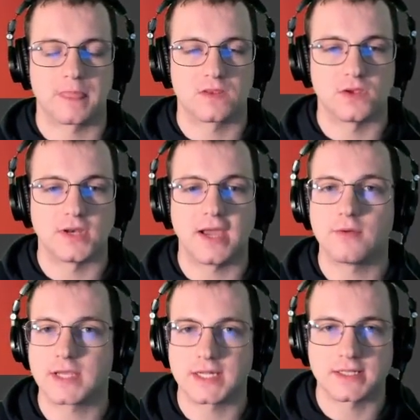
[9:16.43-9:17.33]
So now
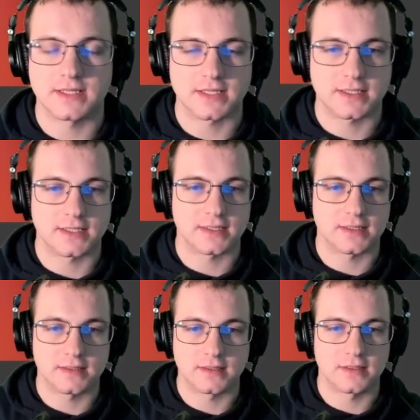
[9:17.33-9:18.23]
we can click
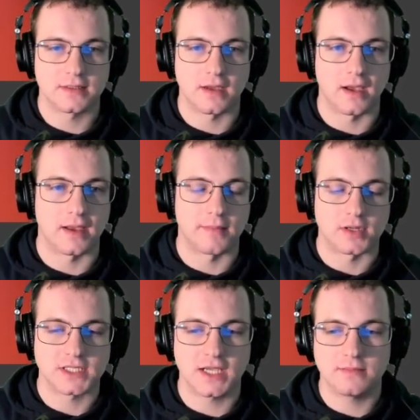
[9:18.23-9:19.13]
our
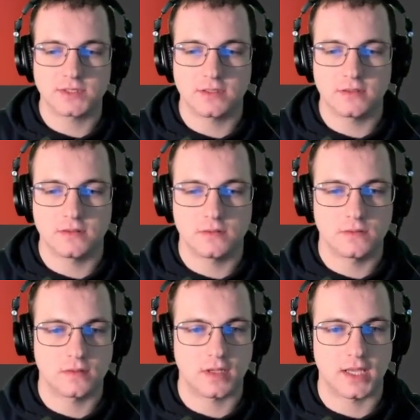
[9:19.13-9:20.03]
time
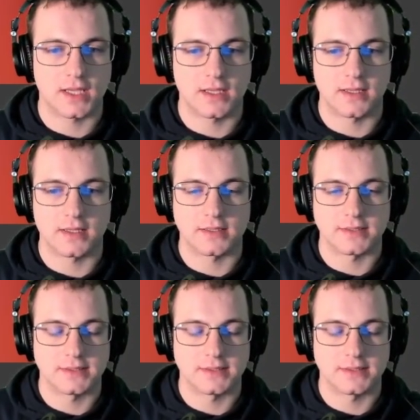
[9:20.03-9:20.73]
zone, and